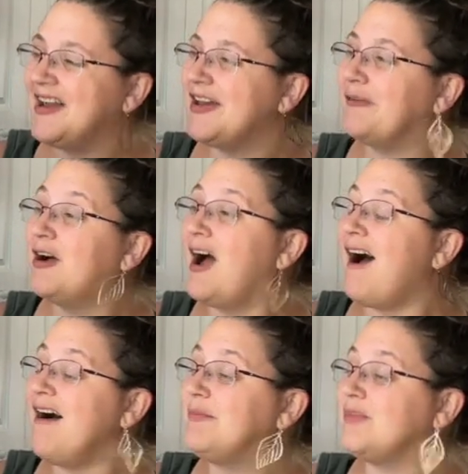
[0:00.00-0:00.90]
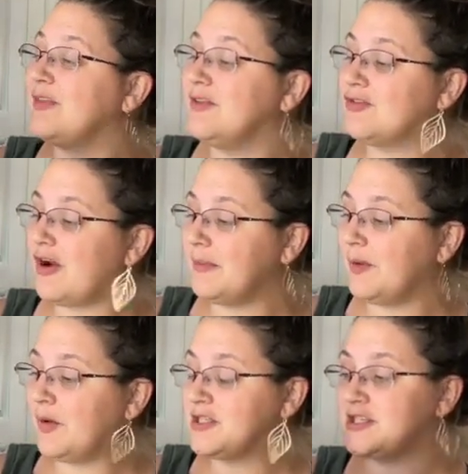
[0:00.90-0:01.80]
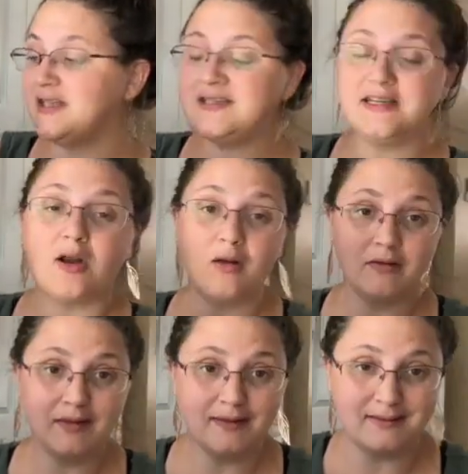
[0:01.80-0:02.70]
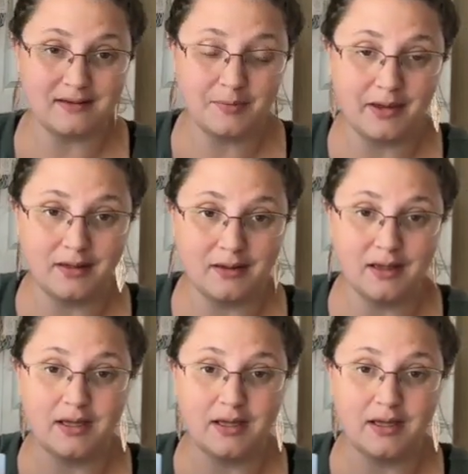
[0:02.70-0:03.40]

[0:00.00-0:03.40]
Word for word: No. Um, so the astronomy one, she did all of these independently.